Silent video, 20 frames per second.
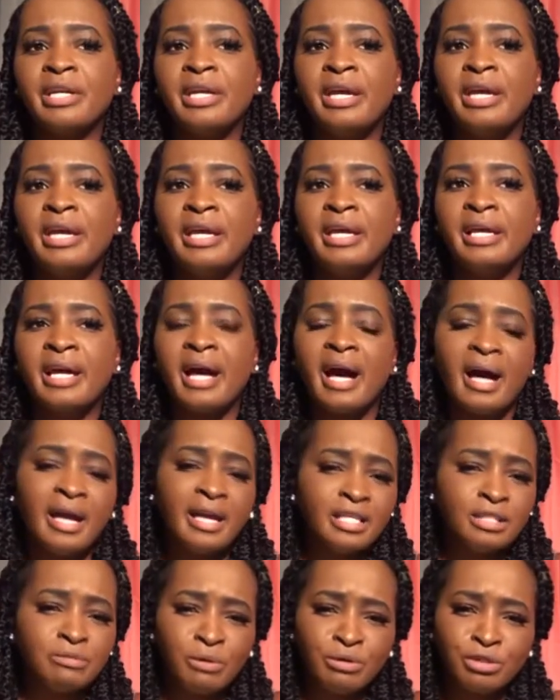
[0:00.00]
And God
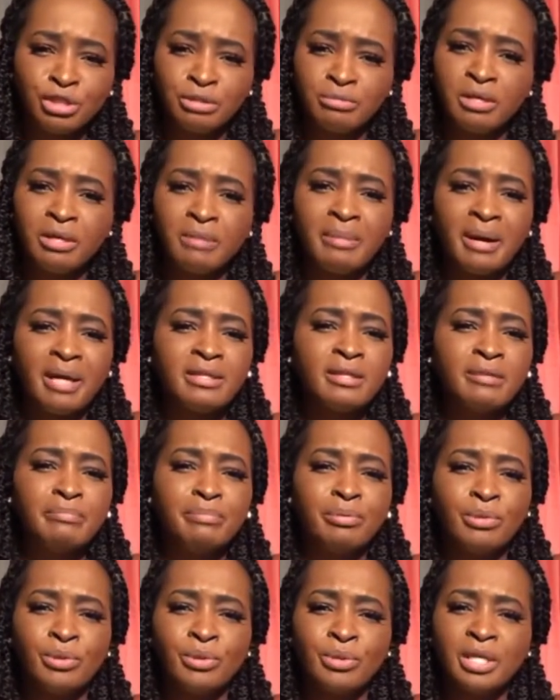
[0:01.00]
had spoke to me about the
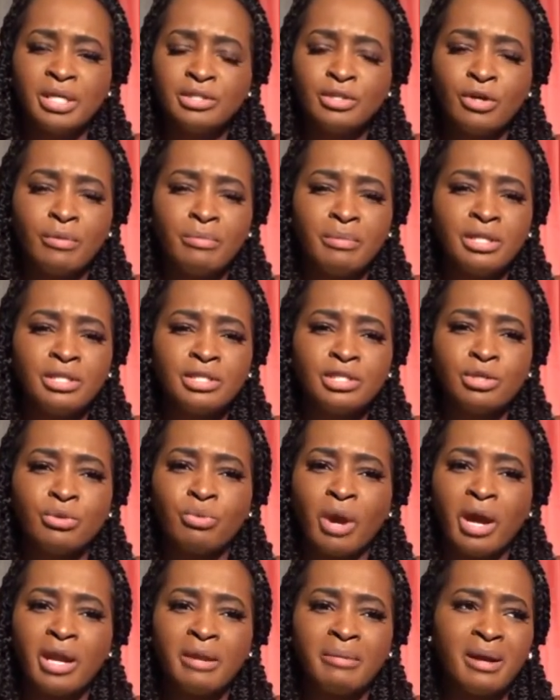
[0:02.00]
book. He told me to
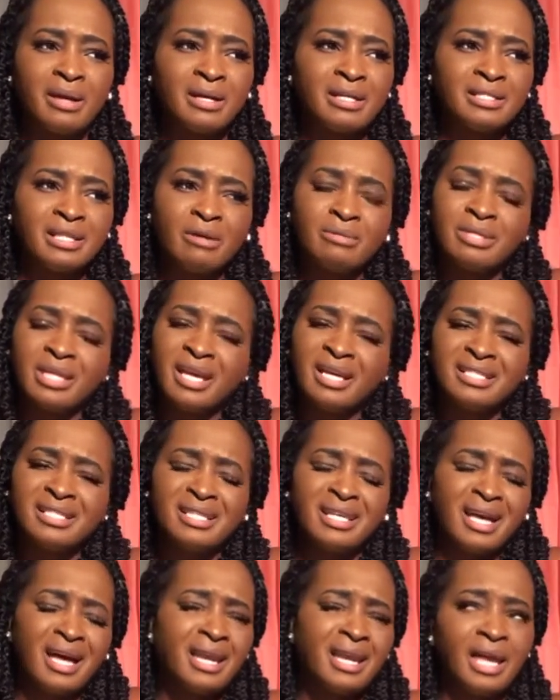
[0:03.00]
write about it, because I was
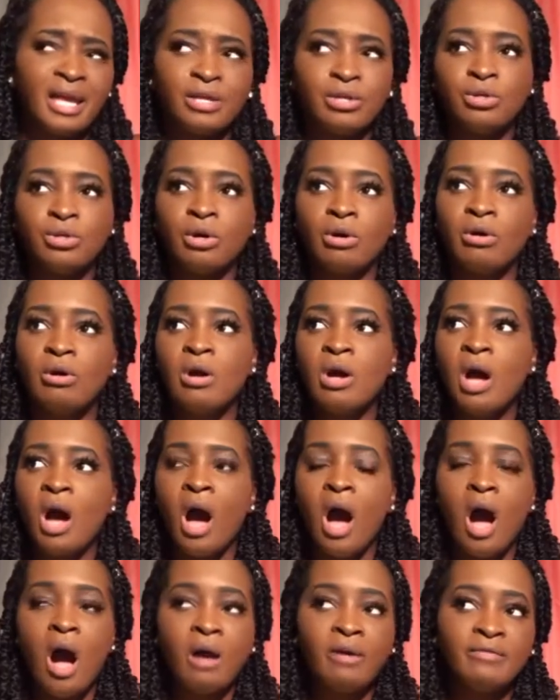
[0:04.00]
asking God, like, you know,
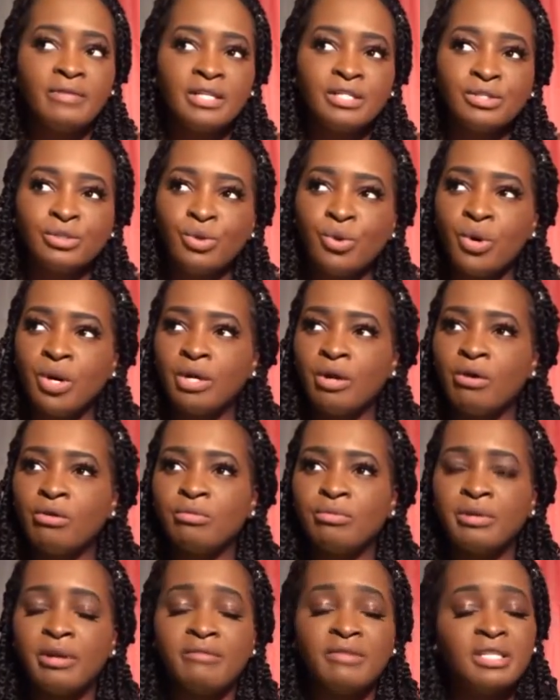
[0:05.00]
all of this going on
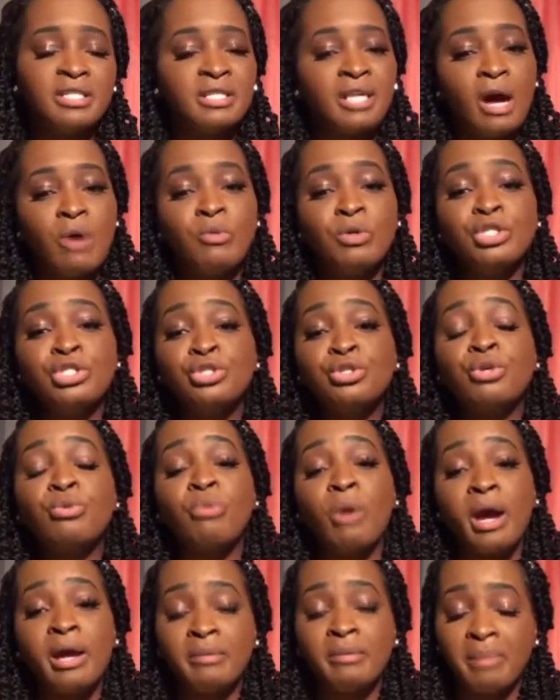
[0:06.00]
or whatever. He said, I want you to
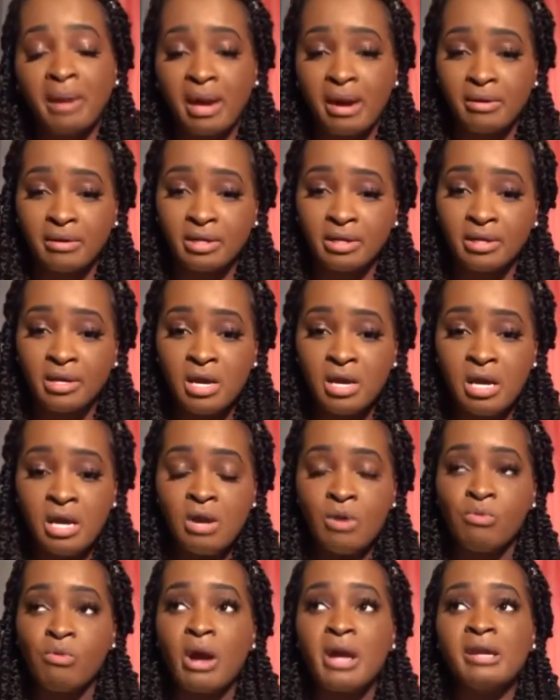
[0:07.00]
write about it.
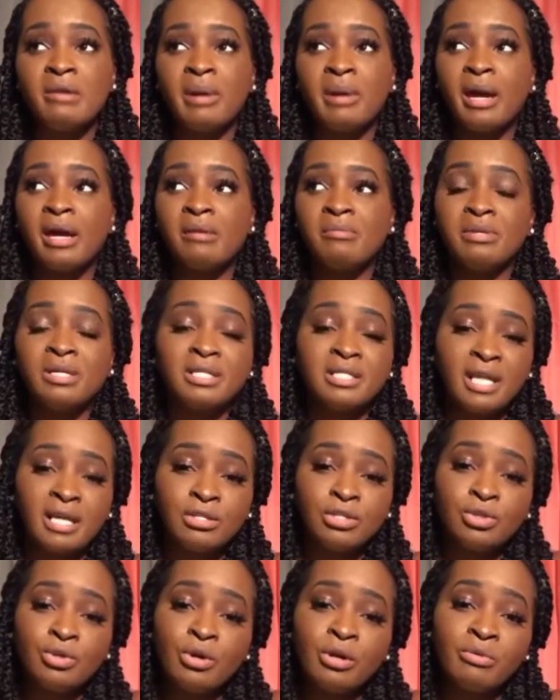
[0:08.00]
Write about it, because I
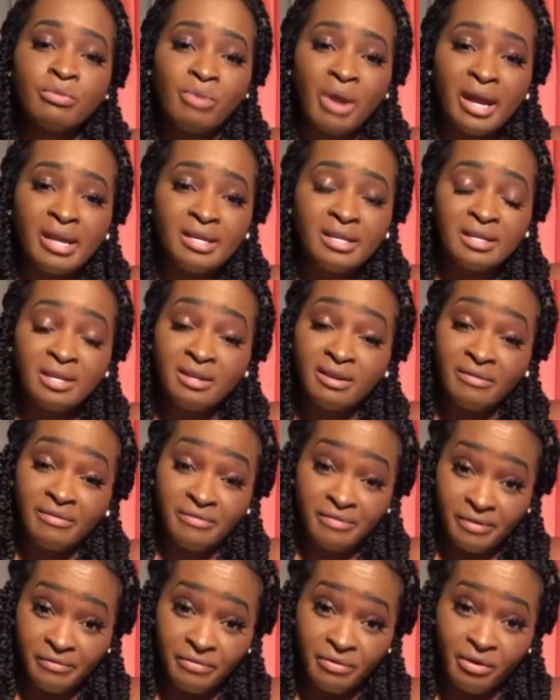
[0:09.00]
started writing in the
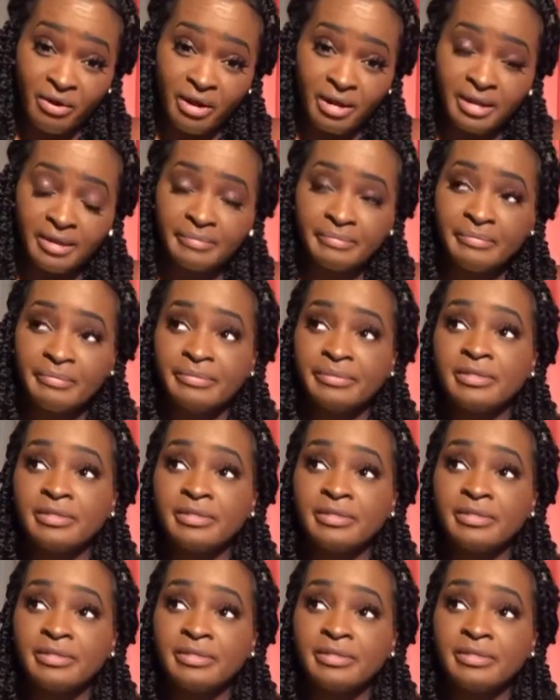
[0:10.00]
5th grade.